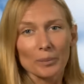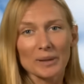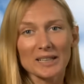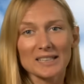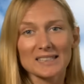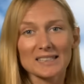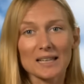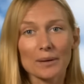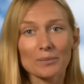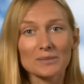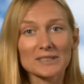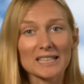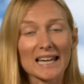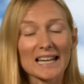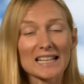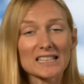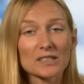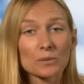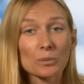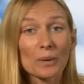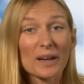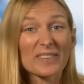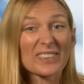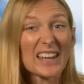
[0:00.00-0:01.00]
be some
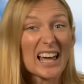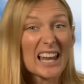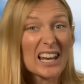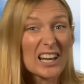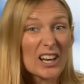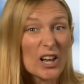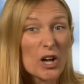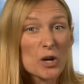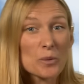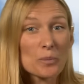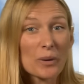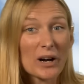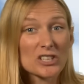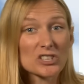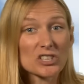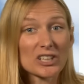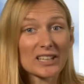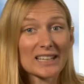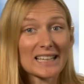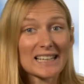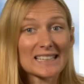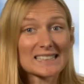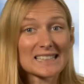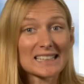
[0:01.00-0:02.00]
days when that low
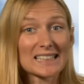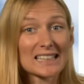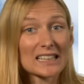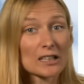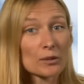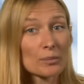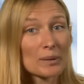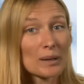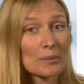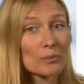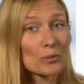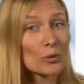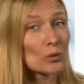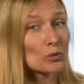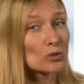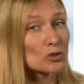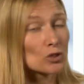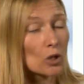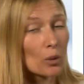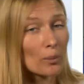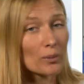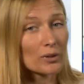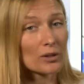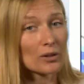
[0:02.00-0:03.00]
pressure is a little bit more
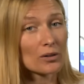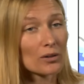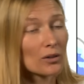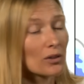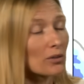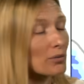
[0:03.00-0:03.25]
dominant